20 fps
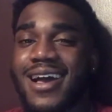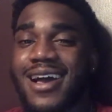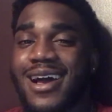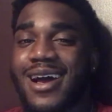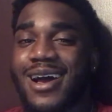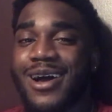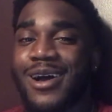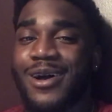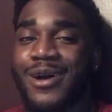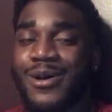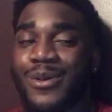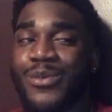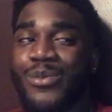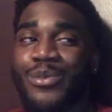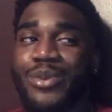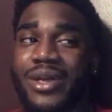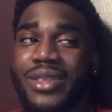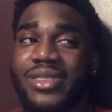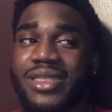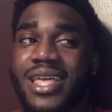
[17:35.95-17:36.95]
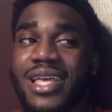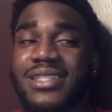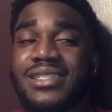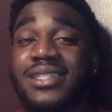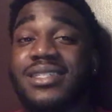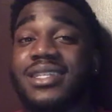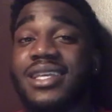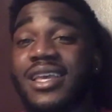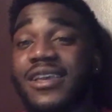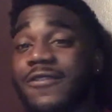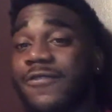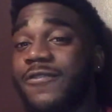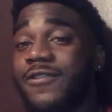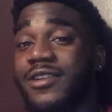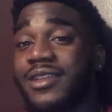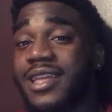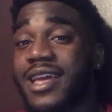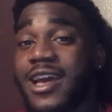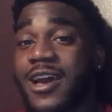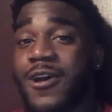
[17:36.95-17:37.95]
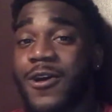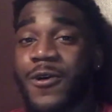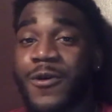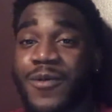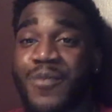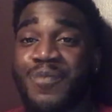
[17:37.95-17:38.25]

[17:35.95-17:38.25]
But that's just it for now.